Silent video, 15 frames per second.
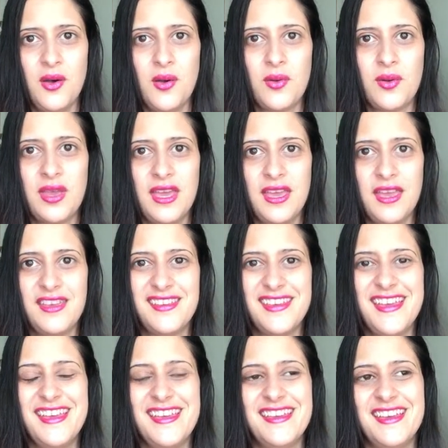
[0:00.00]
Okay?
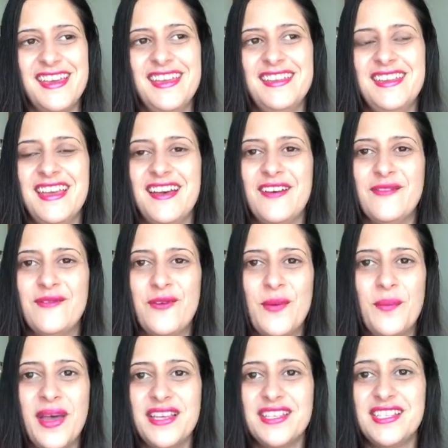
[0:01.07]
And
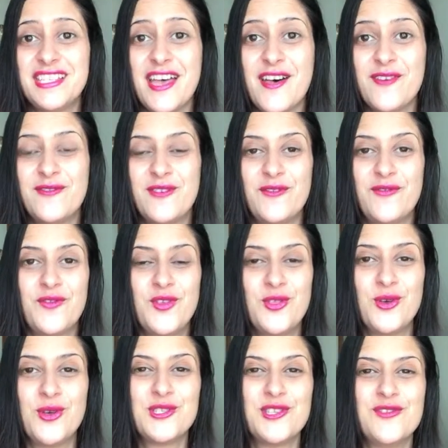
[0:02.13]
for myself,
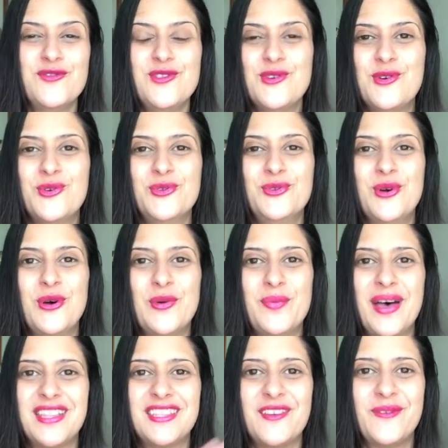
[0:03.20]
for those of you who
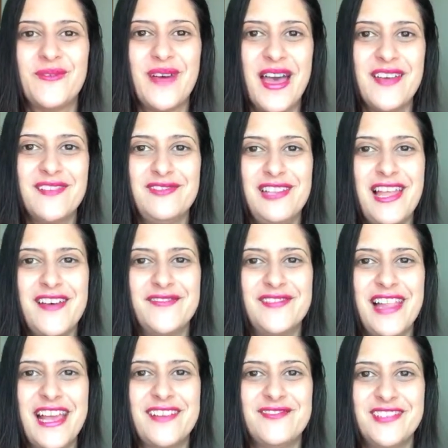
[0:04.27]
know about the 5
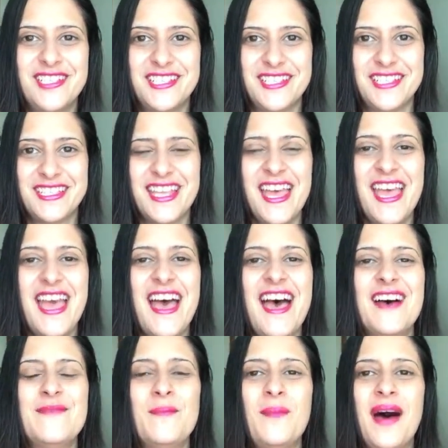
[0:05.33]
love languages,
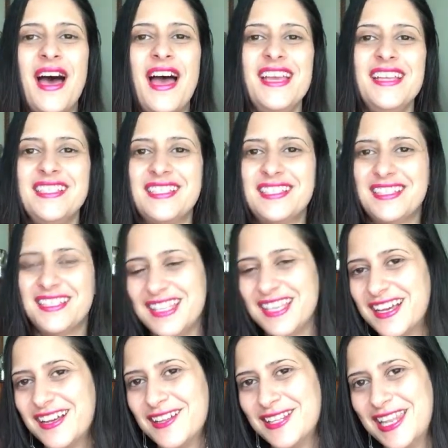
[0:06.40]
my
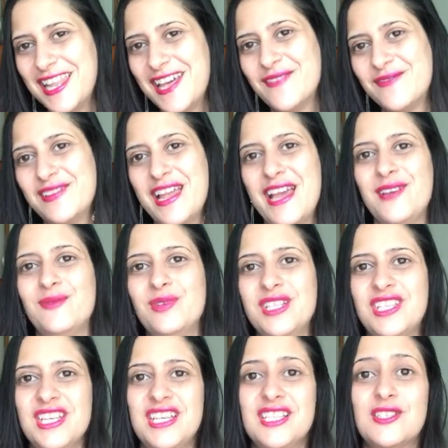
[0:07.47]
love
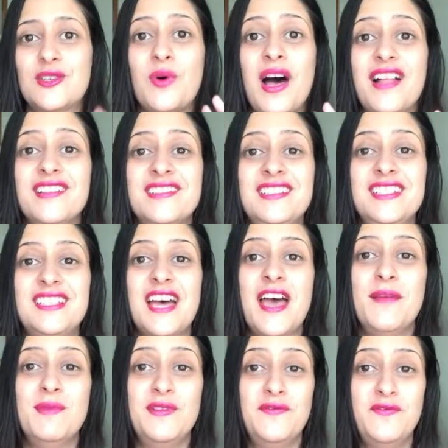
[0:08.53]
language is quality
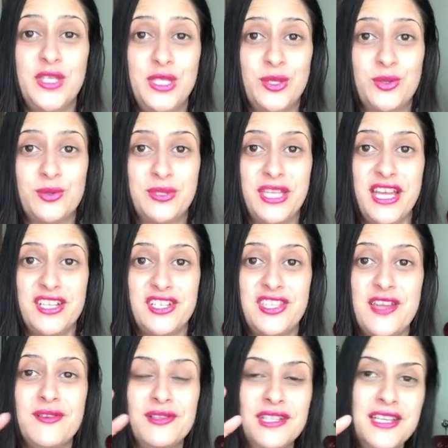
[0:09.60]
time and physical
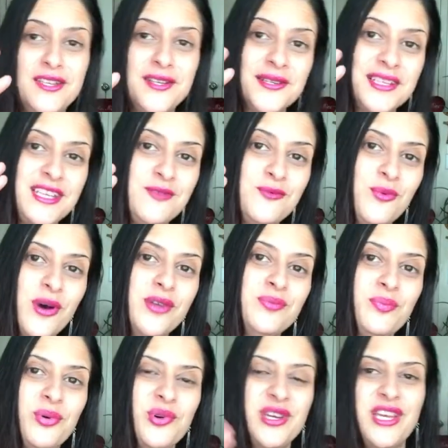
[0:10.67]
touch. They're literally
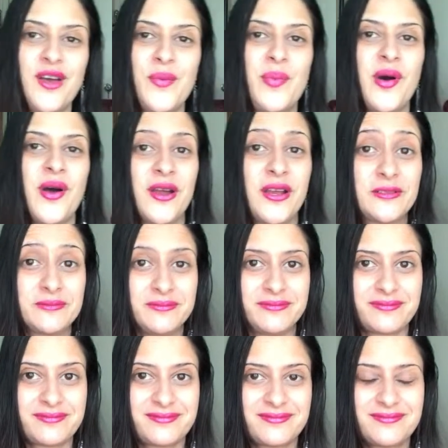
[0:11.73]
1 point apart.
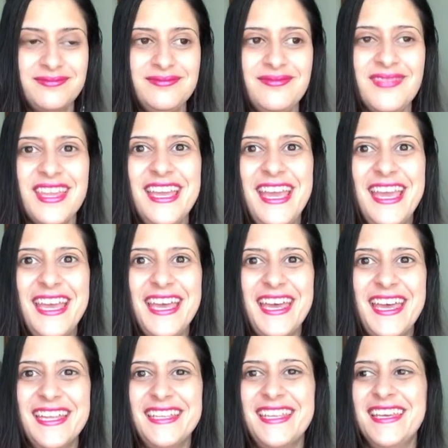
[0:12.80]

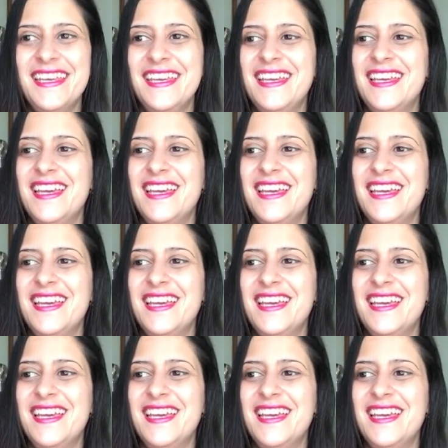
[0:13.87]
And